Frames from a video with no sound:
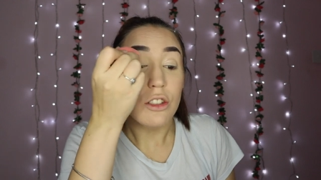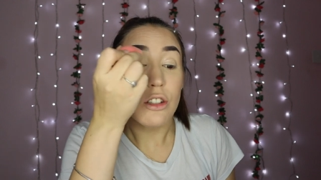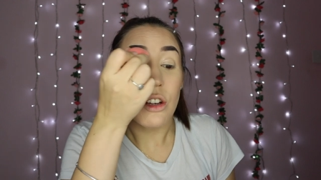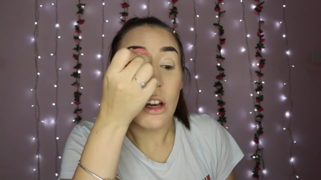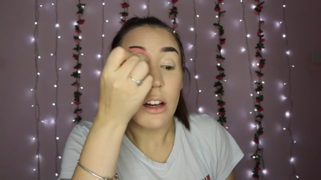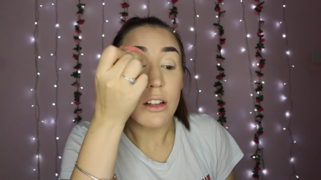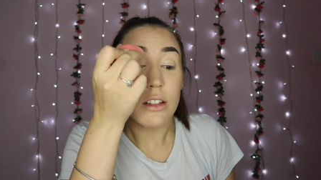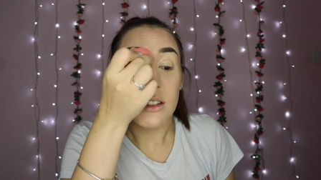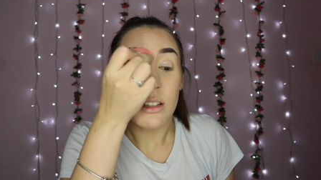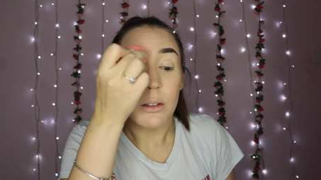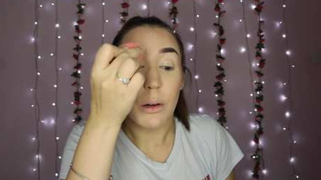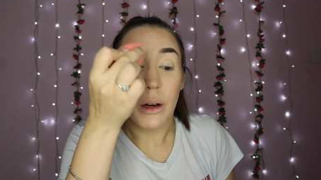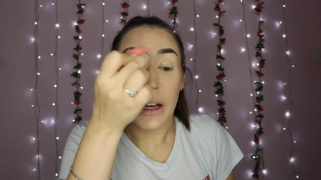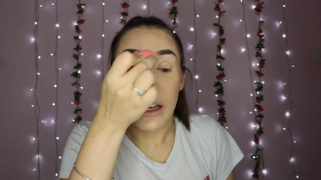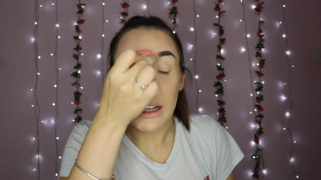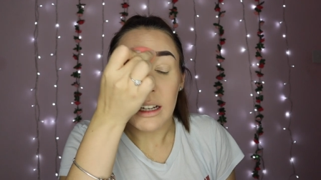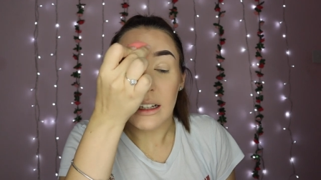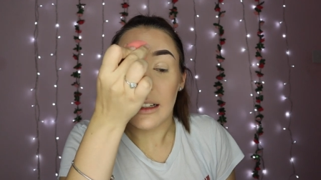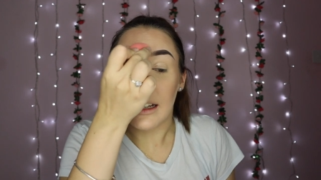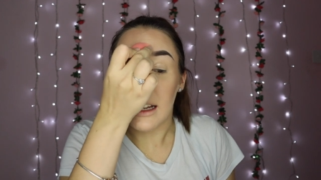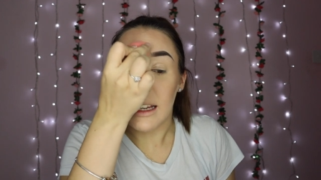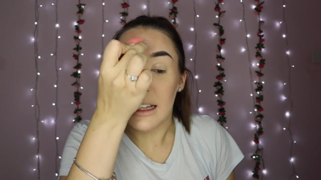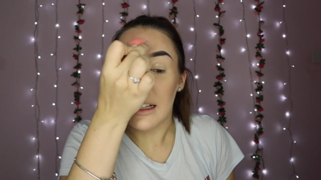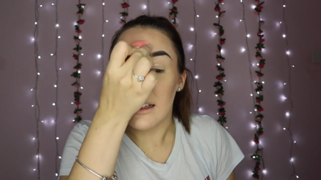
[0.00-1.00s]
just so I
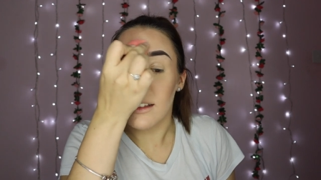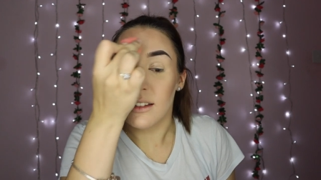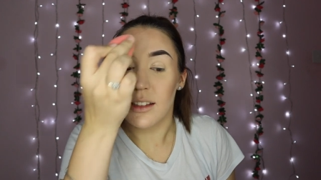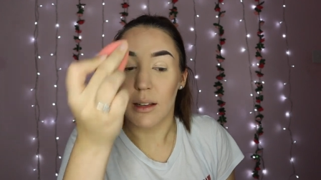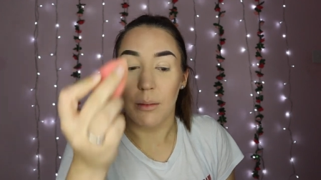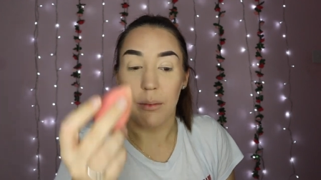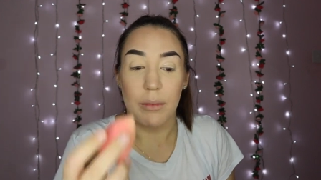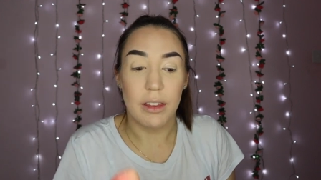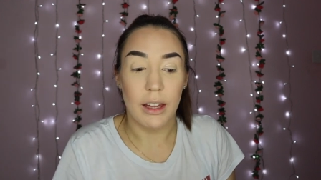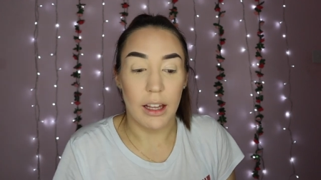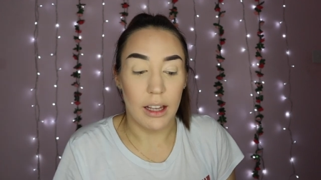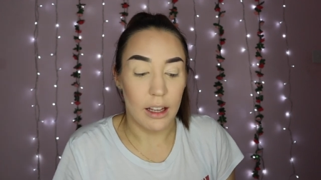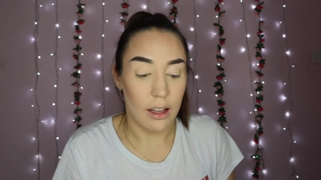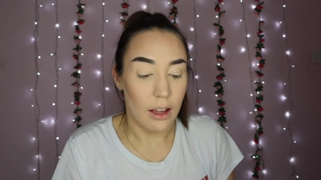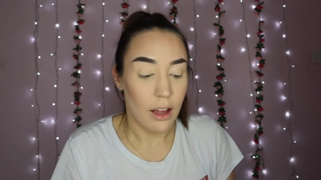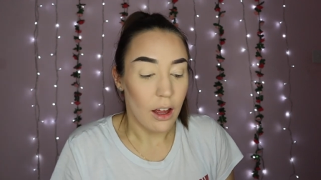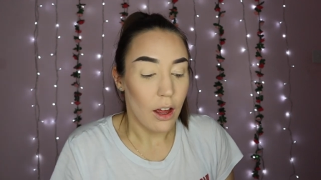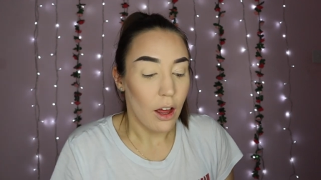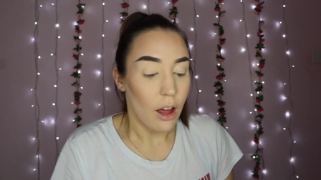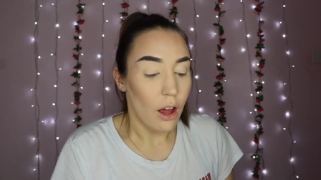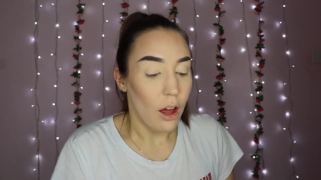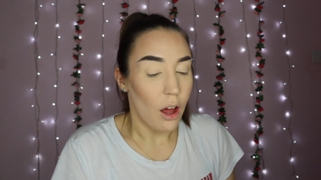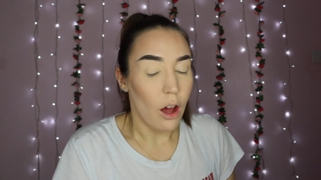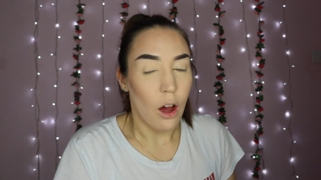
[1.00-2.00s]
could eat something.
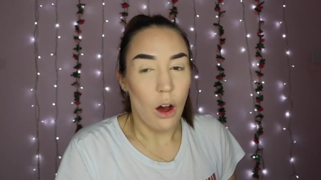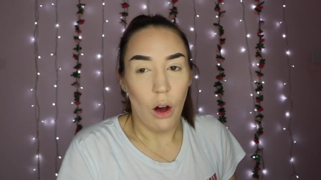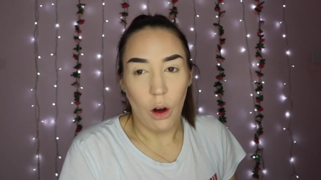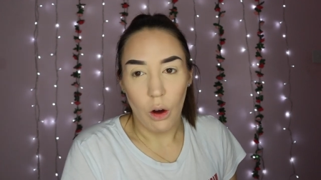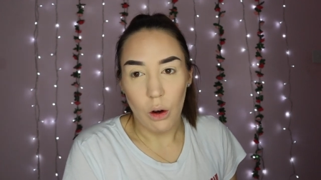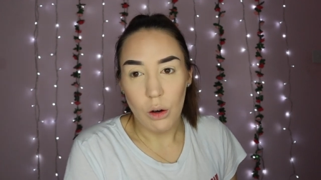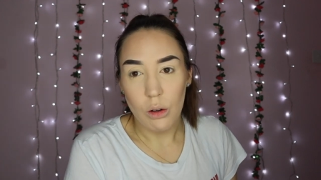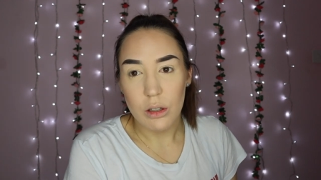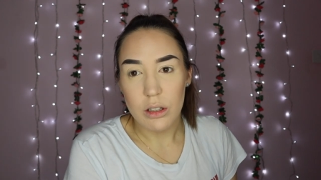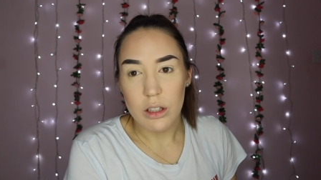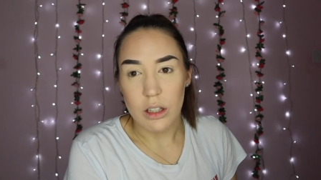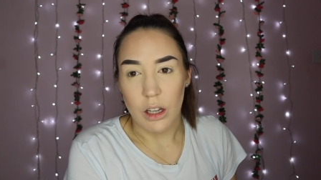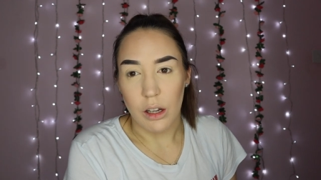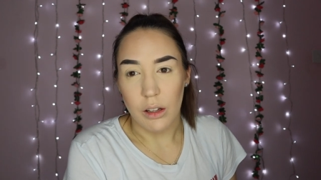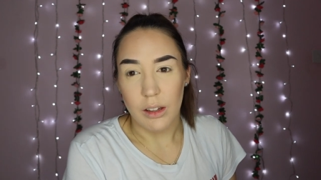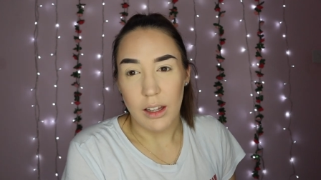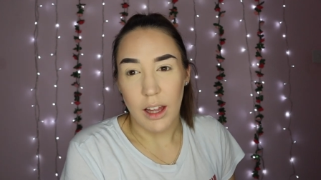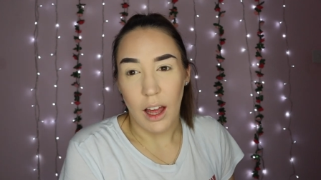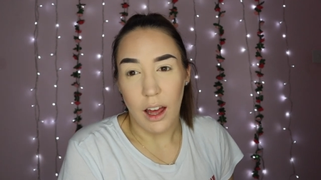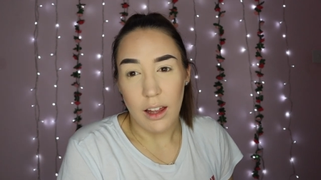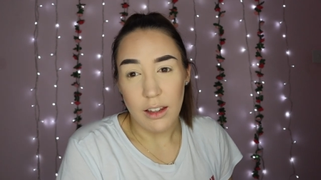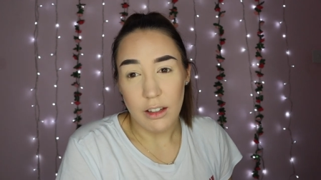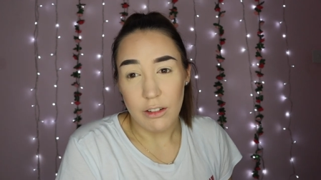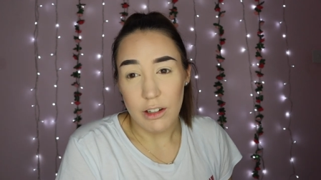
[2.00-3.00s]
Also,
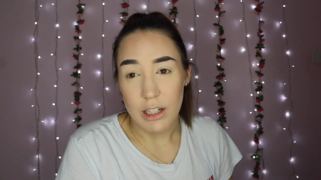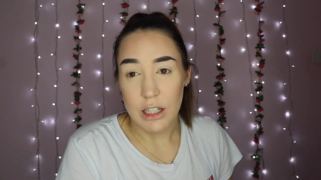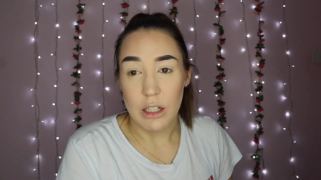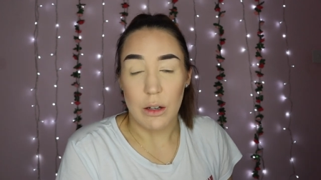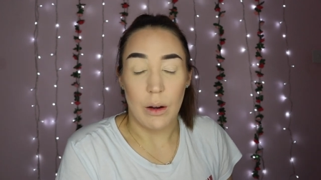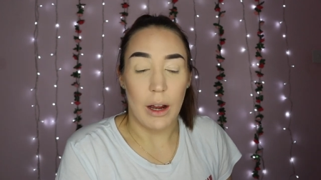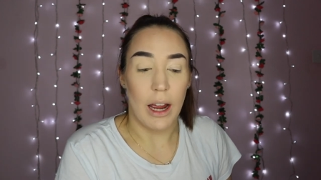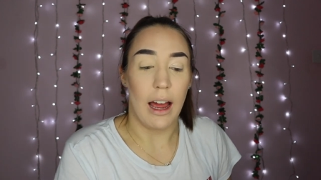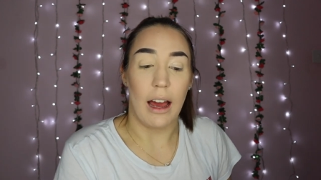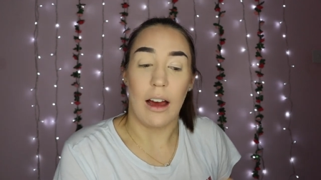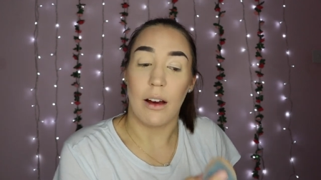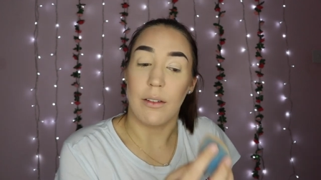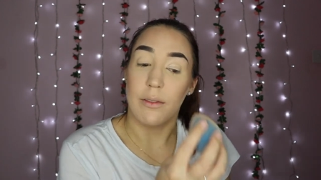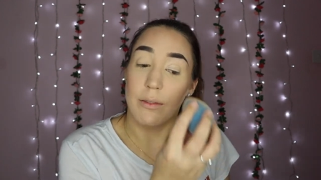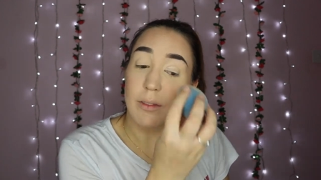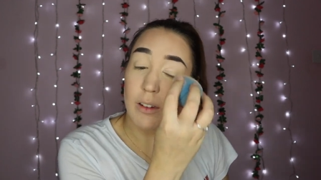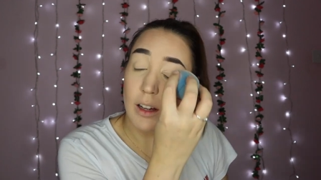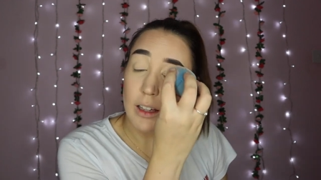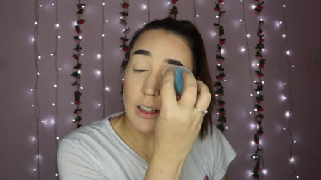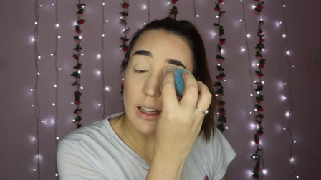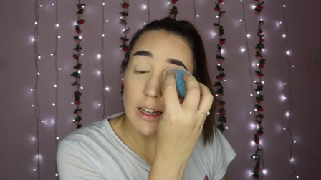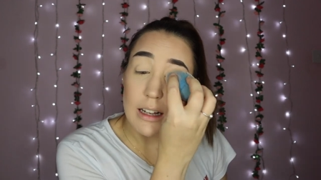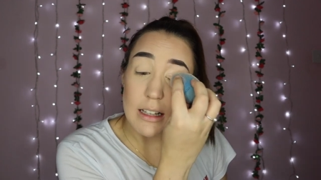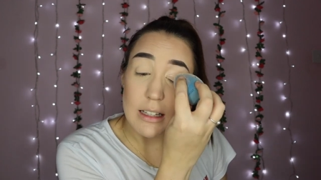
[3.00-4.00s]
the other issue I have,
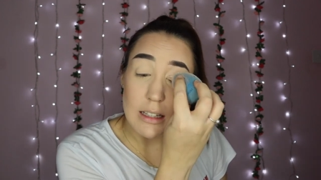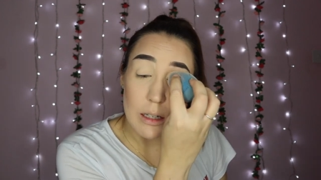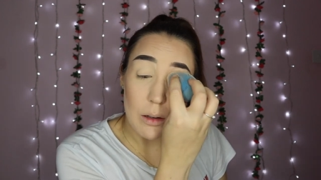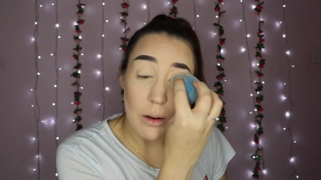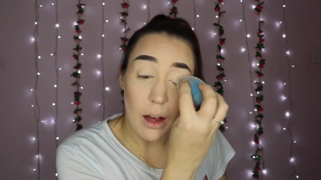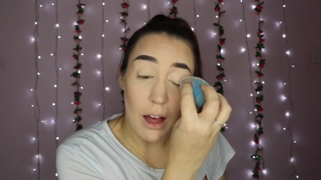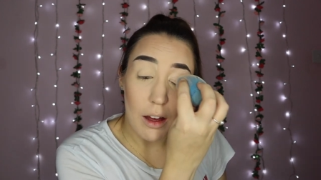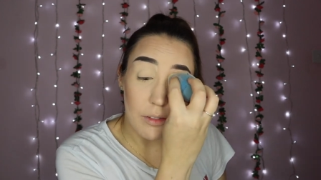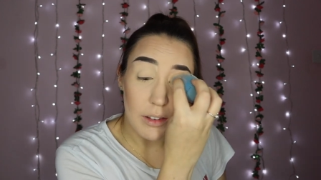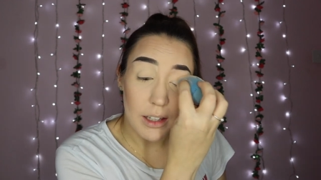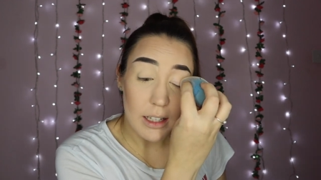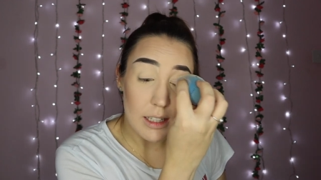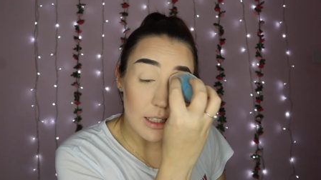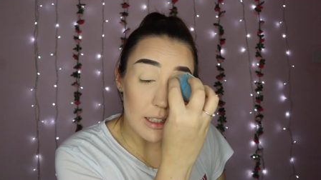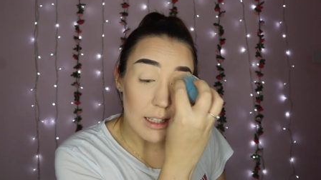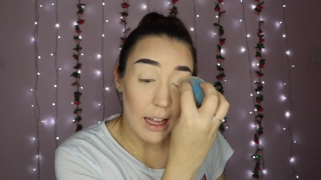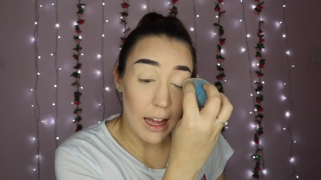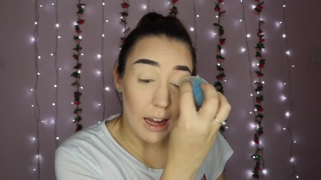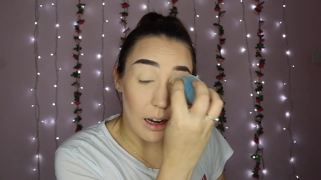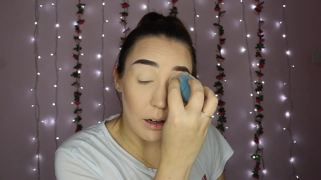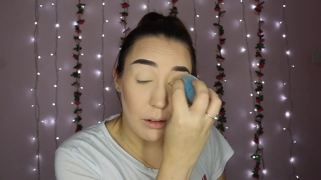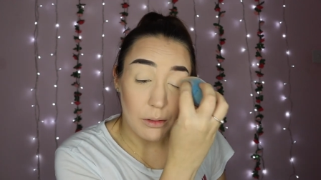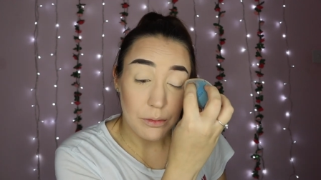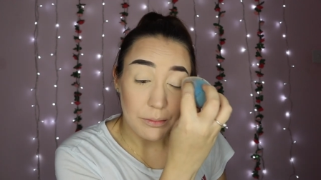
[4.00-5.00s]
and I still have this
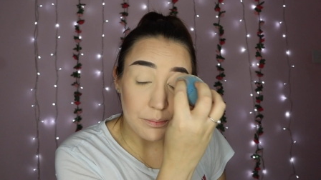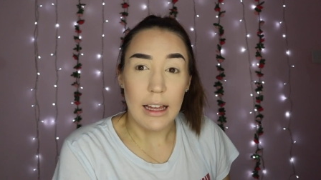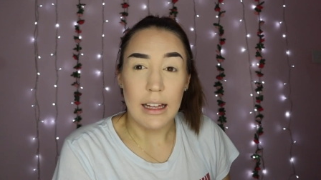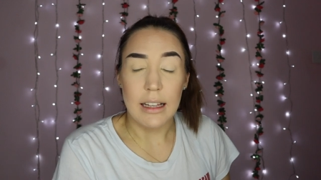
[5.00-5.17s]
now,